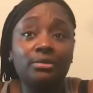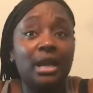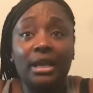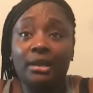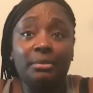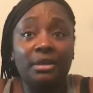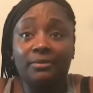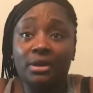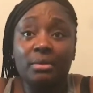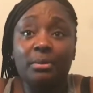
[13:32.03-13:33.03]
You're not hitting me in
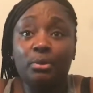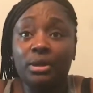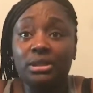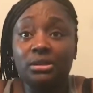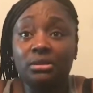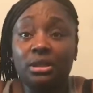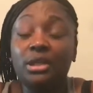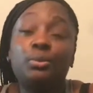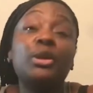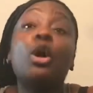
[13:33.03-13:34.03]
front of my boys.
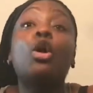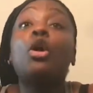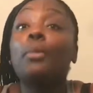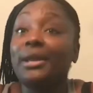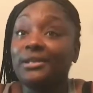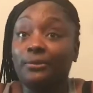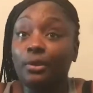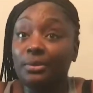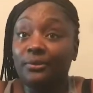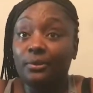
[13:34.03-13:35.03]
And we always
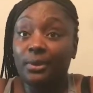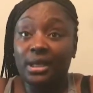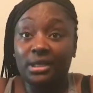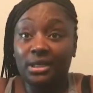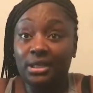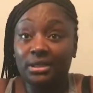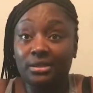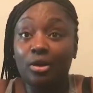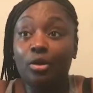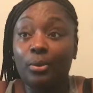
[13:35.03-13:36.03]
fought before we had the kids.
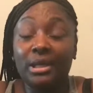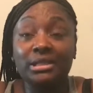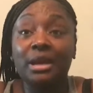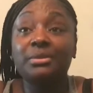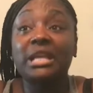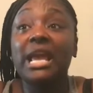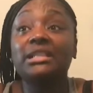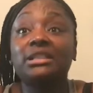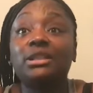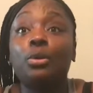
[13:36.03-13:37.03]
Always. I was
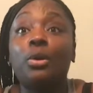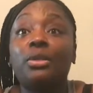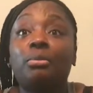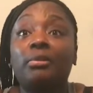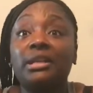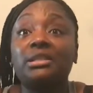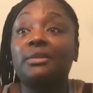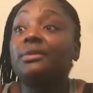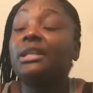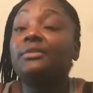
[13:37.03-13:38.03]
actually on the brinks
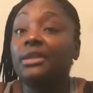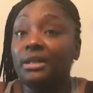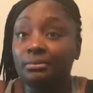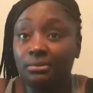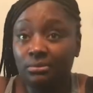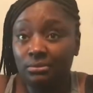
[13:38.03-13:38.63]
of leaving him.